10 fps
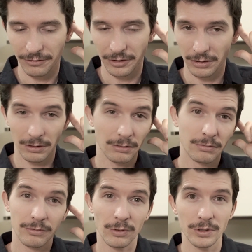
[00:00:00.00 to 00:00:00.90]
if you're
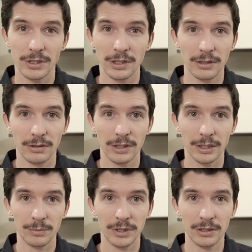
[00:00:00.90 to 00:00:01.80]
fortunate
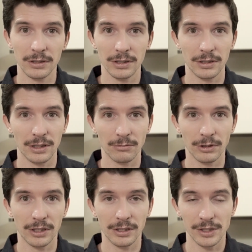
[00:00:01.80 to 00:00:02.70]
like me and
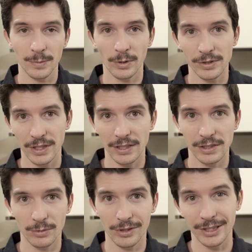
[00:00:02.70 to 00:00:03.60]
working in smaller
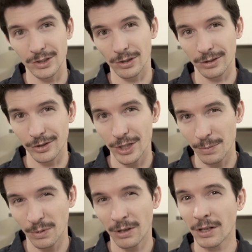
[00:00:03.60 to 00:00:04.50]
sizes where things are a little
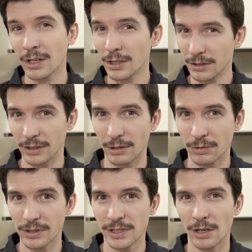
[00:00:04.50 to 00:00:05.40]
cheaper, then that
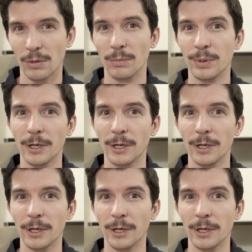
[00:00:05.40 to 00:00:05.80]
works out.